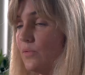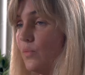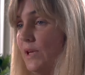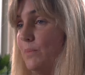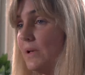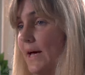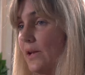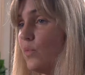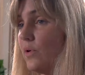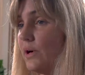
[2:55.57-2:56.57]
we
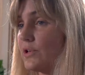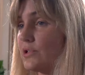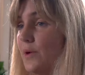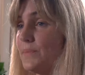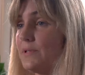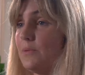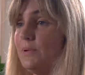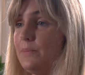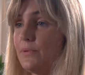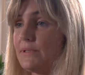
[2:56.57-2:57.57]
plan workshops at the
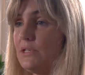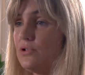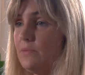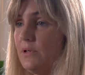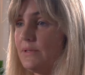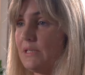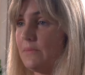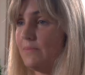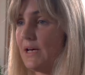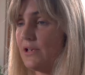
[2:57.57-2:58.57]
People's History Museum
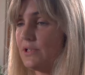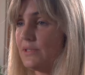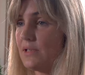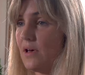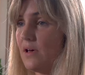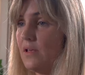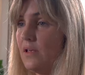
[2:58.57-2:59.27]
in Manchester,